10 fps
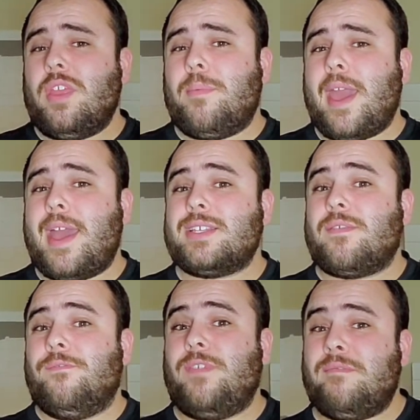the
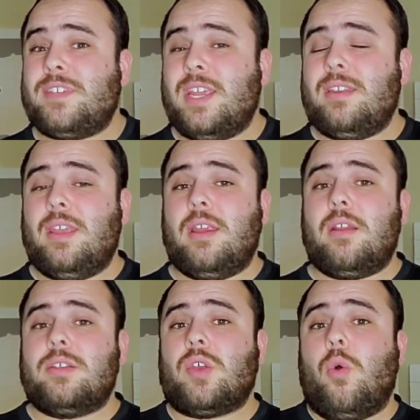past 15
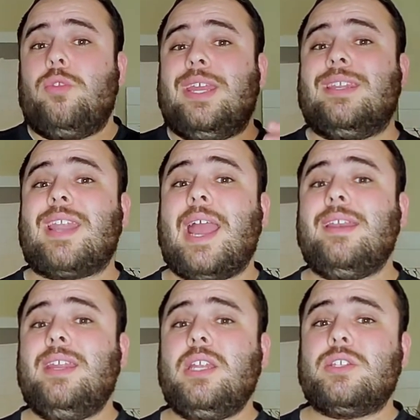years, only
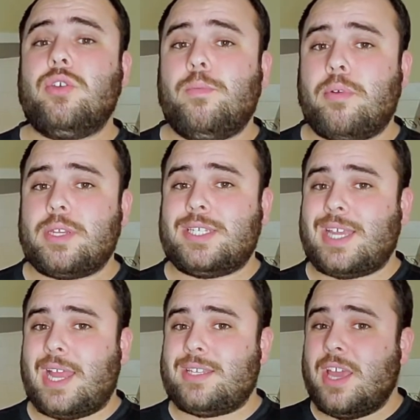
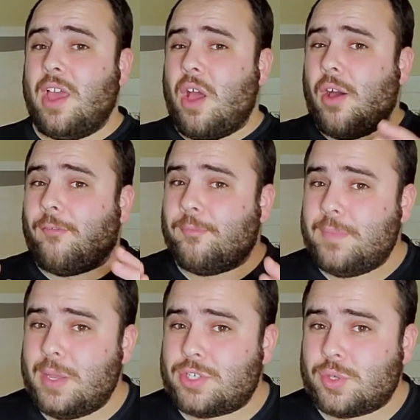92% of
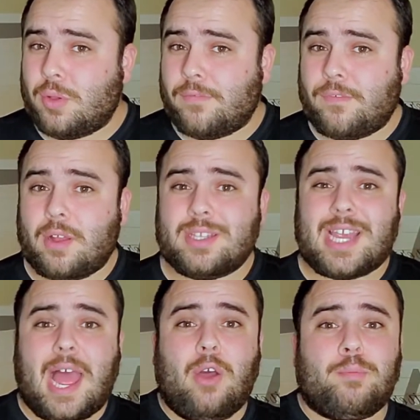mutual funds
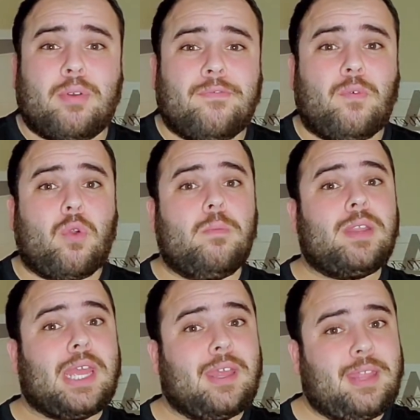
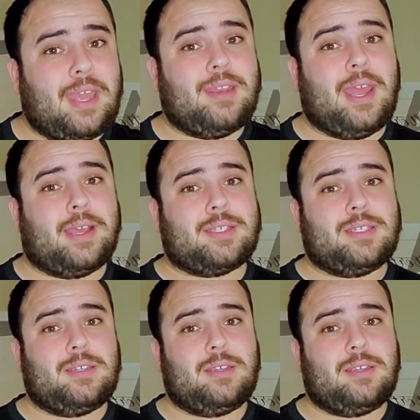outperformed the index.